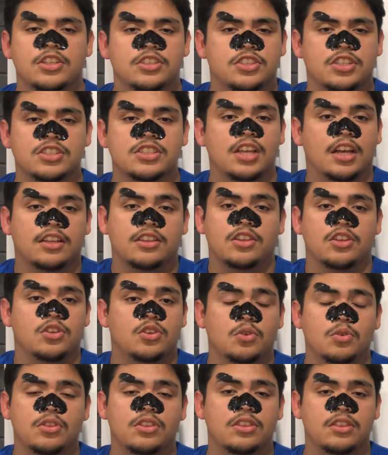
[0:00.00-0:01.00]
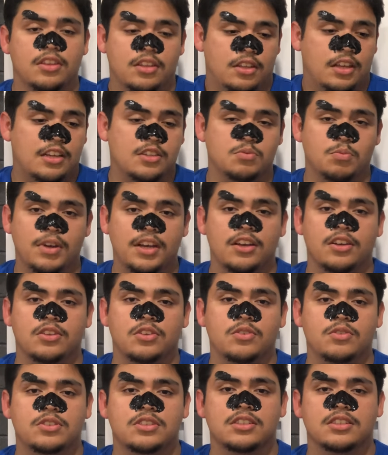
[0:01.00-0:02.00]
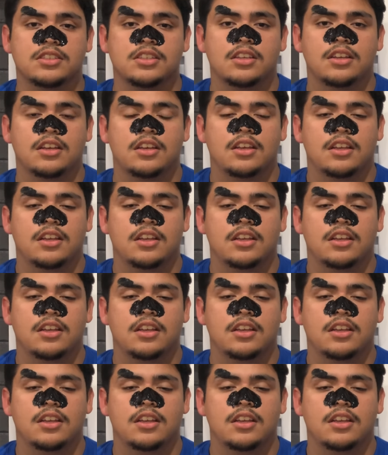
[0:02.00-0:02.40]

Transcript: just like the youth as well you just